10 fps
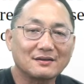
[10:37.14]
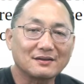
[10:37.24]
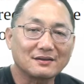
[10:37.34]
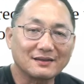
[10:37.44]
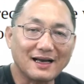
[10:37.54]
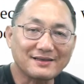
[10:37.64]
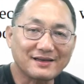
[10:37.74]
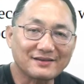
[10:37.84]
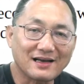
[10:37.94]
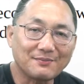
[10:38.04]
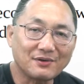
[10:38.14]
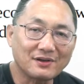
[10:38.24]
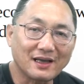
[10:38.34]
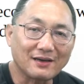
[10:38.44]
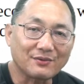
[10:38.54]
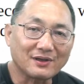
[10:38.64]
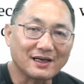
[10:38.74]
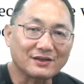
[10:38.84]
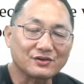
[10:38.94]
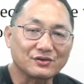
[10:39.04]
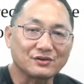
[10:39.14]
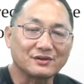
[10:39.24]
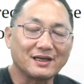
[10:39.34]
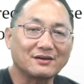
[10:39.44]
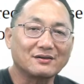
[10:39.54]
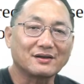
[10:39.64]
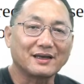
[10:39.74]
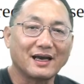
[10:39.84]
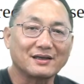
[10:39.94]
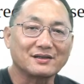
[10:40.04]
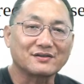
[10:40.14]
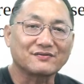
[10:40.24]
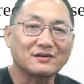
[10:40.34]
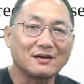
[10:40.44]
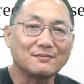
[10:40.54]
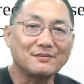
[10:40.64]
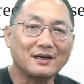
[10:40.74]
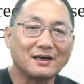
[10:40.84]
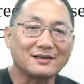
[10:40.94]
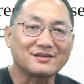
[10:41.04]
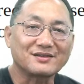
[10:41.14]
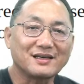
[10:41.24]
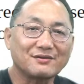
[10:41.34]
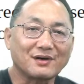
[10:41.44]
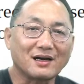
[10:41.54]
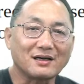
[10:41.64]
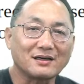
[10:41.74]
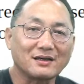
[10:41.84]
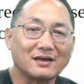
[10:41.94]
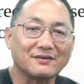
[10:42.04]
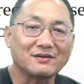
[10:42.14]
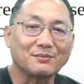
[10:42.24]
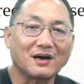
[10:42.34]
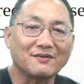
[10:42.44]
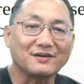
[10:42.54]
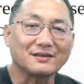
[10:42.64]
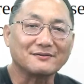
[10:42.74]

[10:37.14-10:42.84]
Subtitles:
Last example that we'd like to take a look at is from Sirah of the prophet.